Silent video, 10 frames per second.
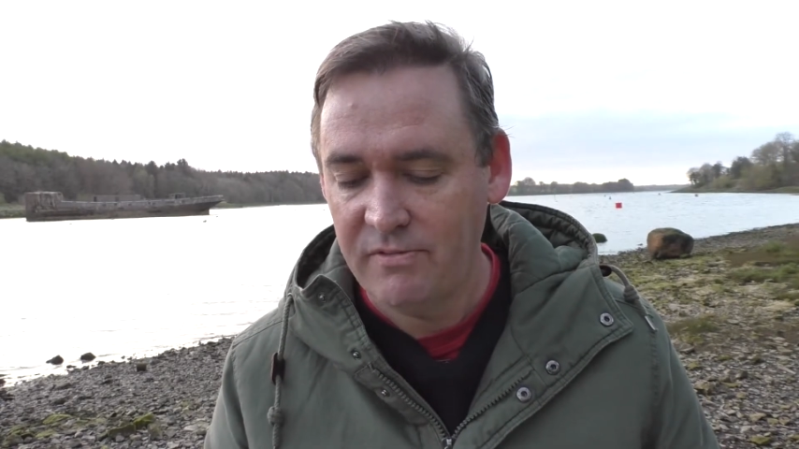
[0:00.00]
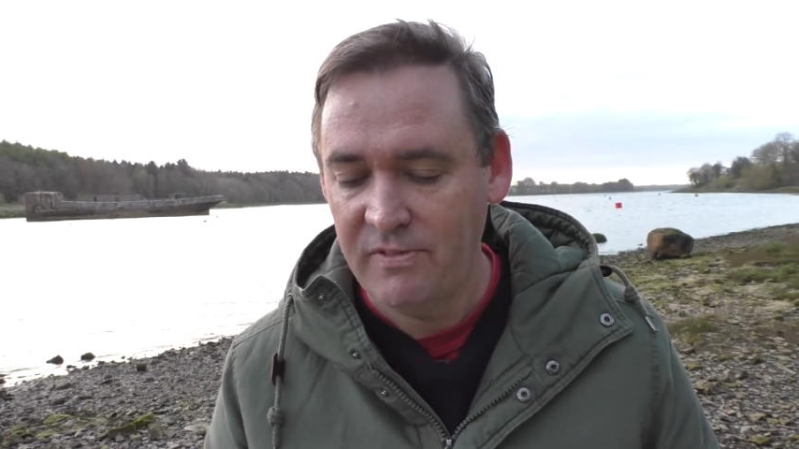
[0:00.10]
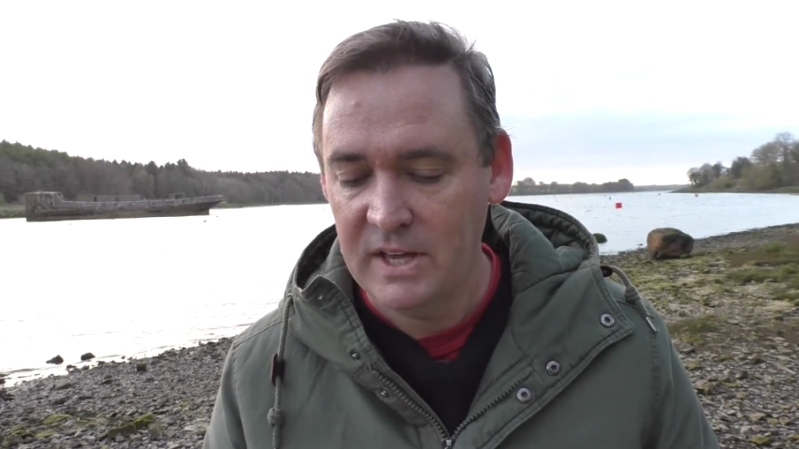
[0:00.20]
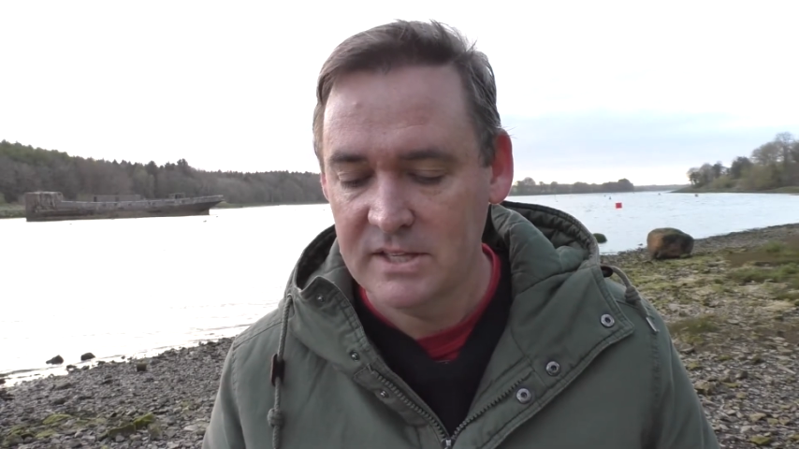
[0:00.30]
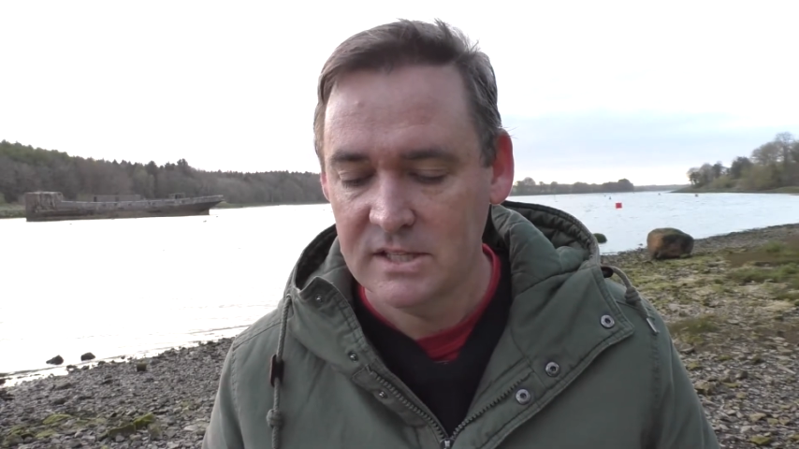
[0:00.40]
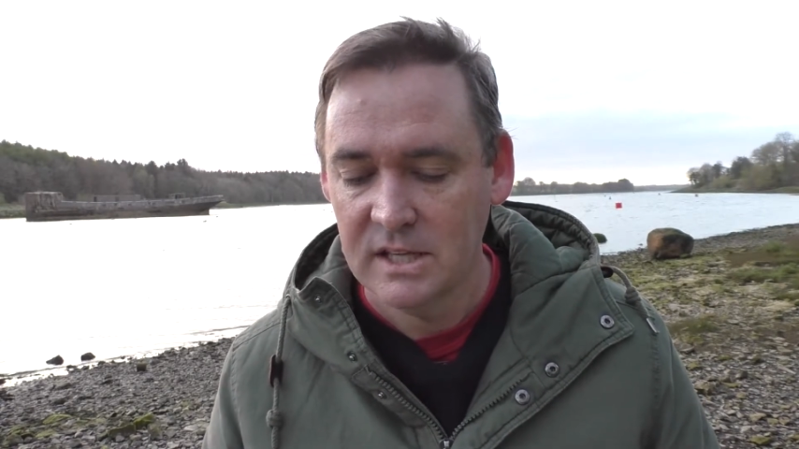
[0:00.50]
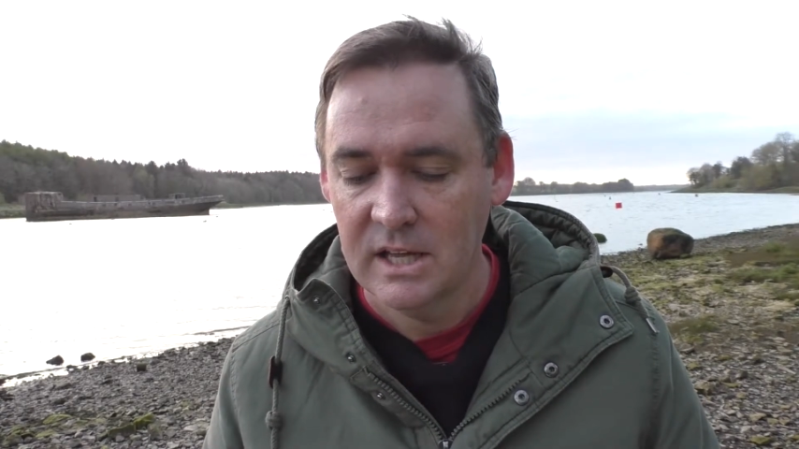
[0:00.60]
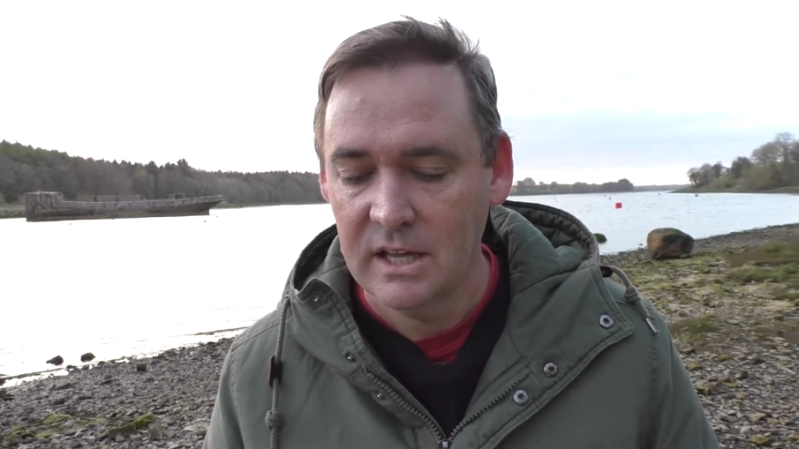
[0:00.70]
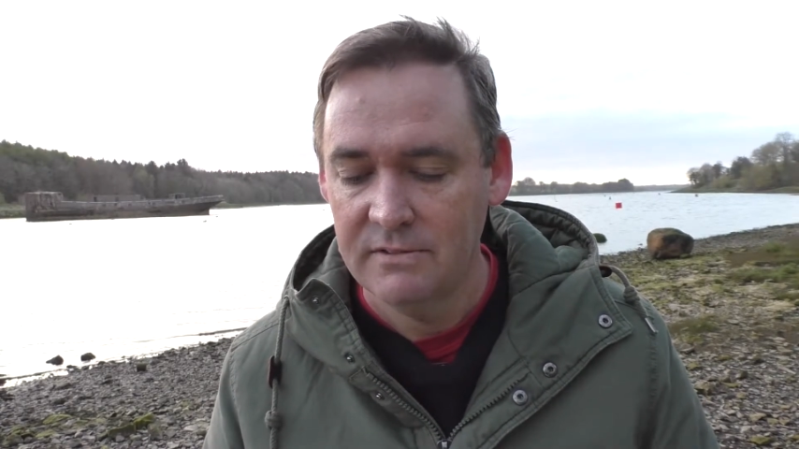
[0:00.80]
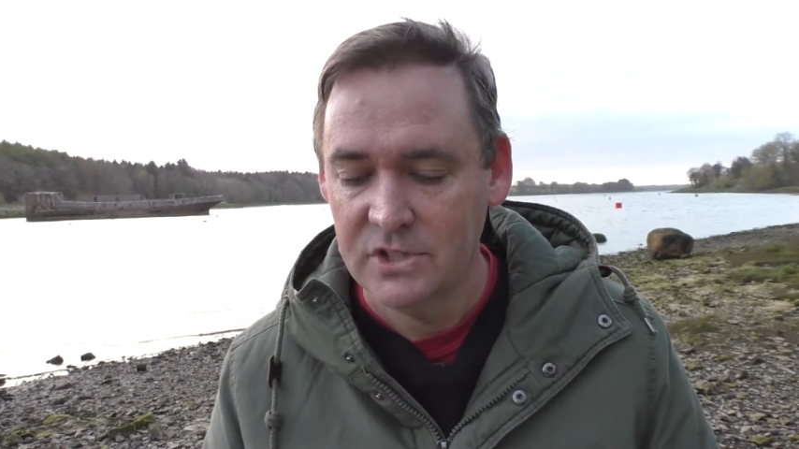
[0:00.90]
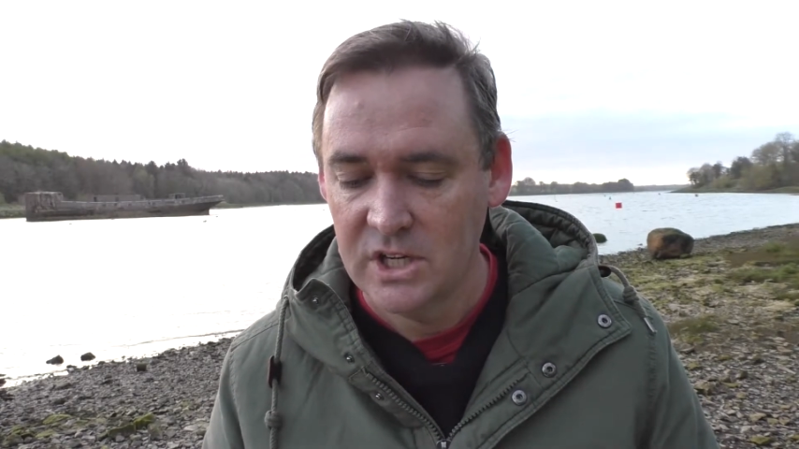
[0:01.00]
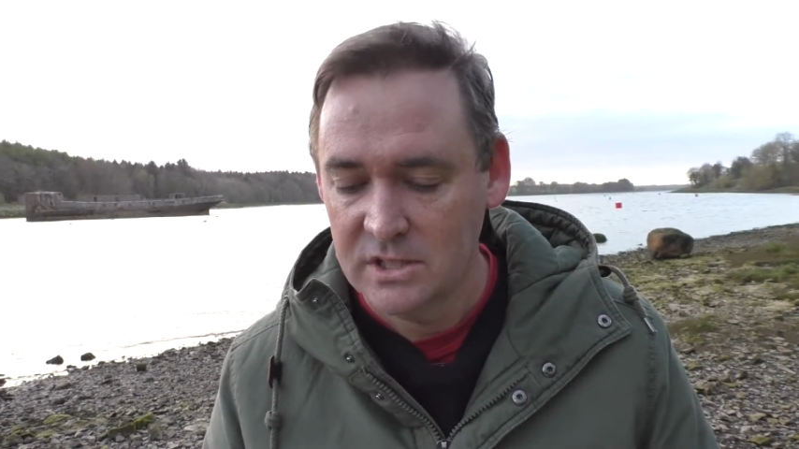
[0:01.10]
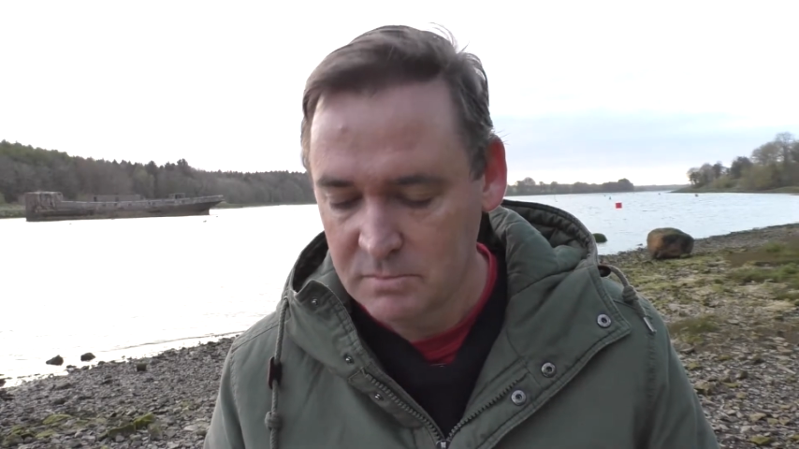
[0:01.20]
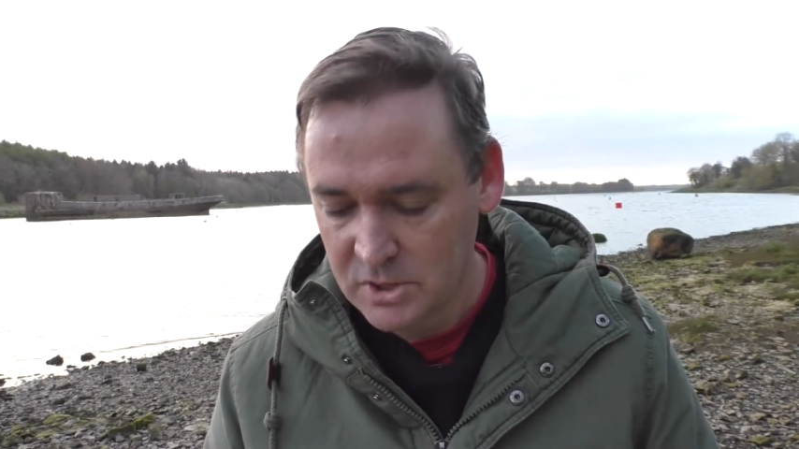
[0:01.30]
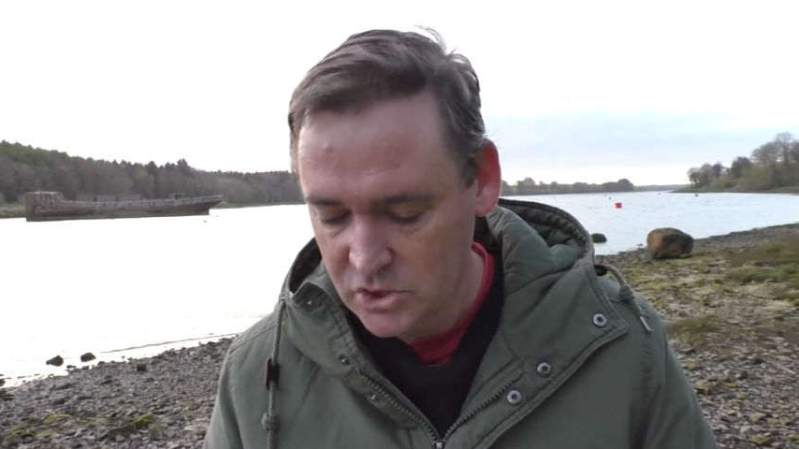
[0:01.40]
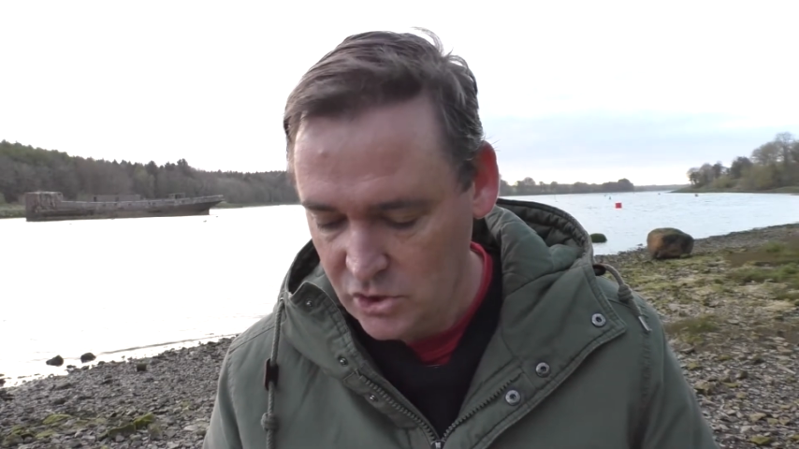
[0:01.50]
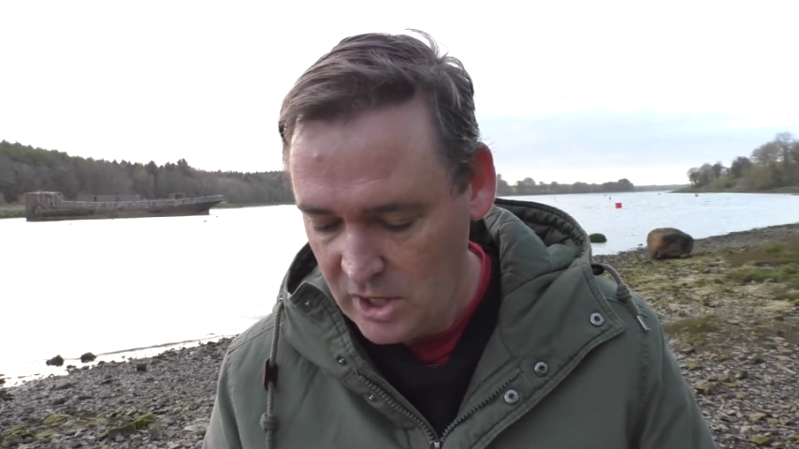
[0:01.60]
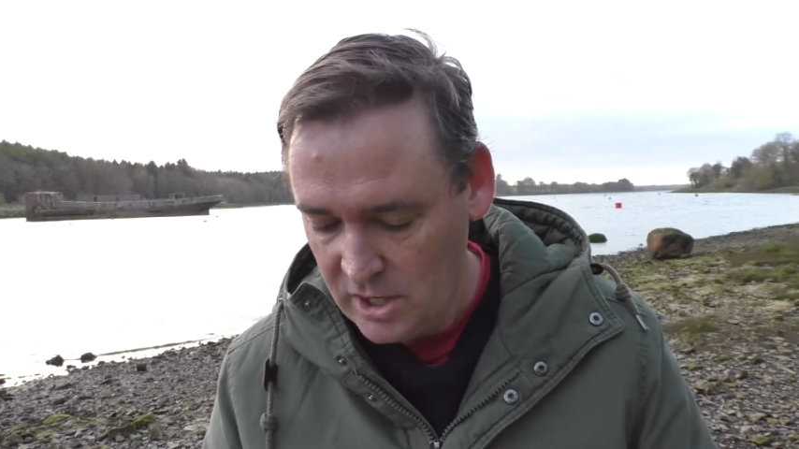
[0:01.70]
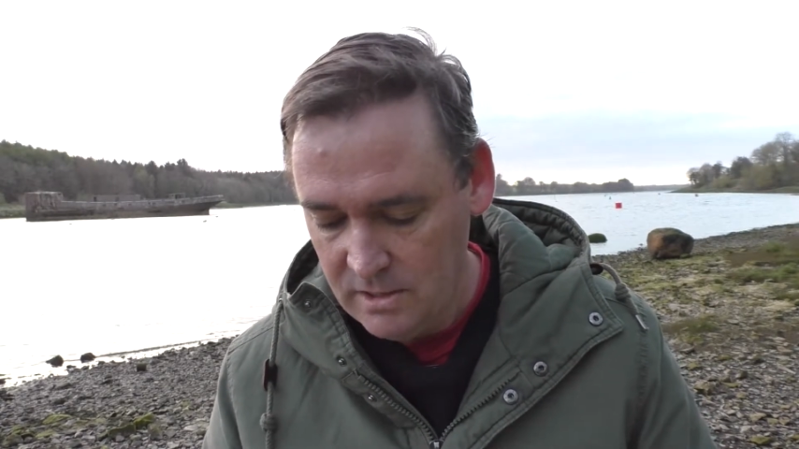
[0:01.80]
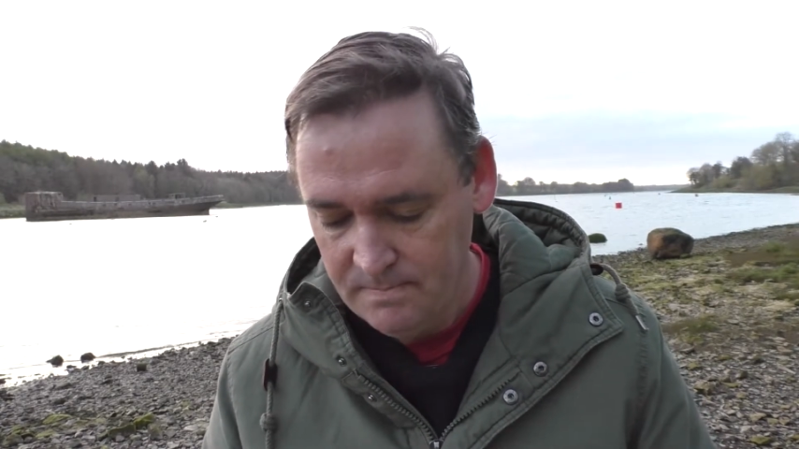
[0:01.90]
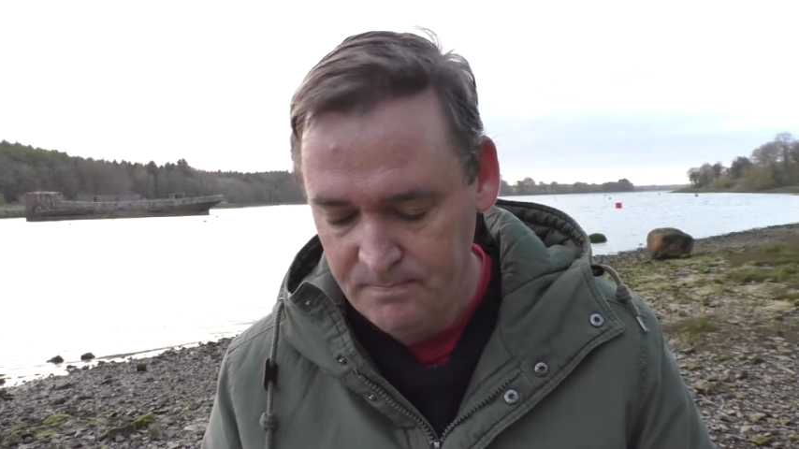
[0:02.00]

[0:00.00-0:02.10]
fiercely if she is mistreated.